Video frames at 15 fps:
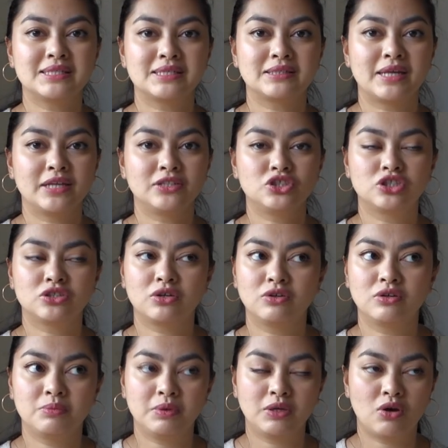Is the tension
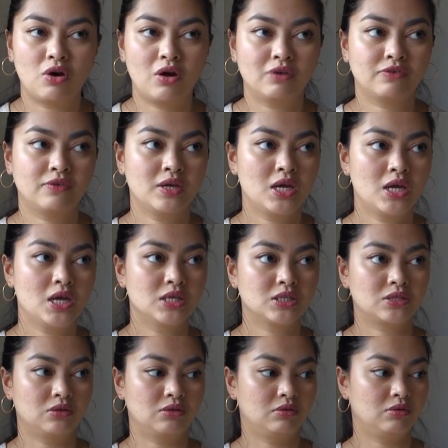gonna be off?
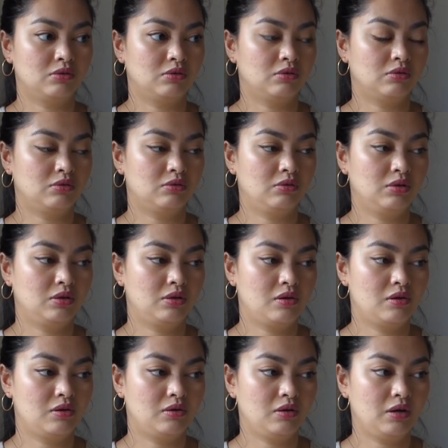So
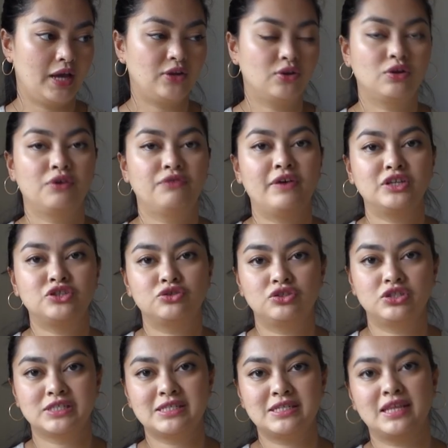I don't know if I should
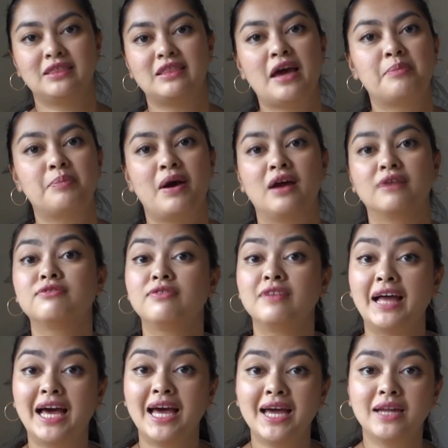just knit that part
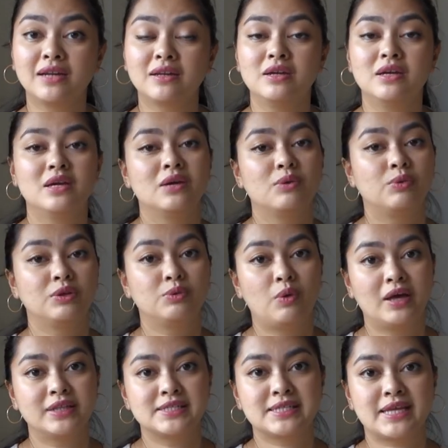flat with
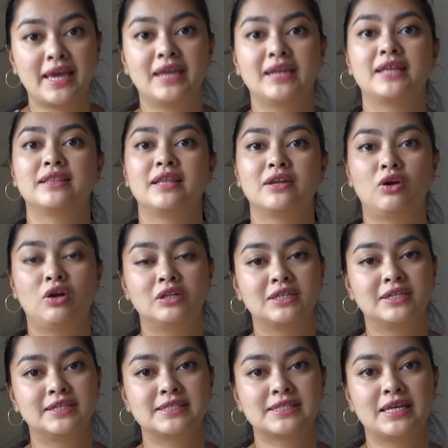one skein and then
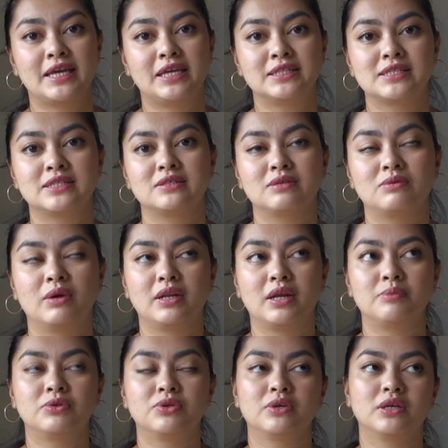alternate skeins when
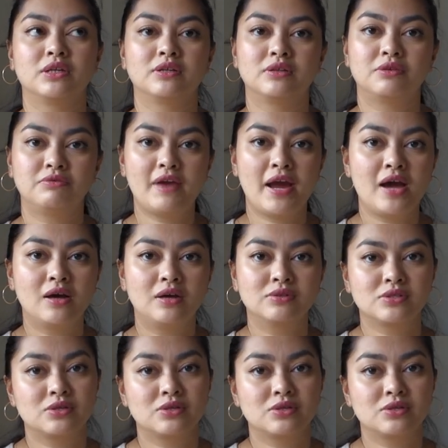I'm doing it in the round.